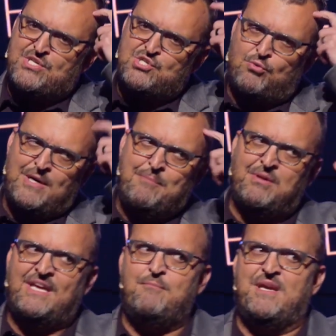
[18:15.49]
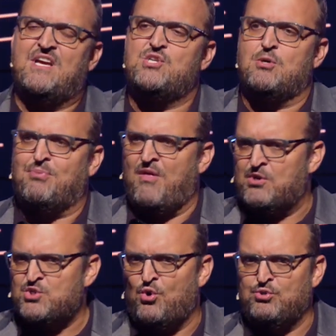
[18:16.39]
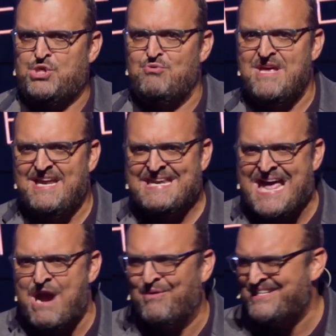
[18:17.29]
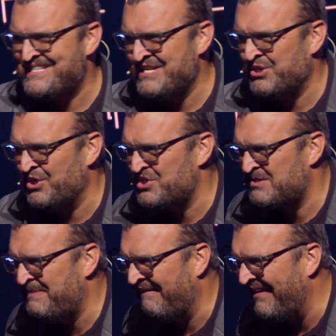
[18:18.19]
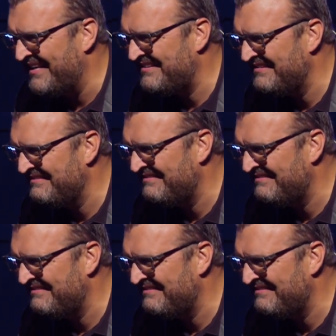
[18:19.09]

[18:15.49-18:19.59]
cerebrally because your brother told you, now it's in your spirit.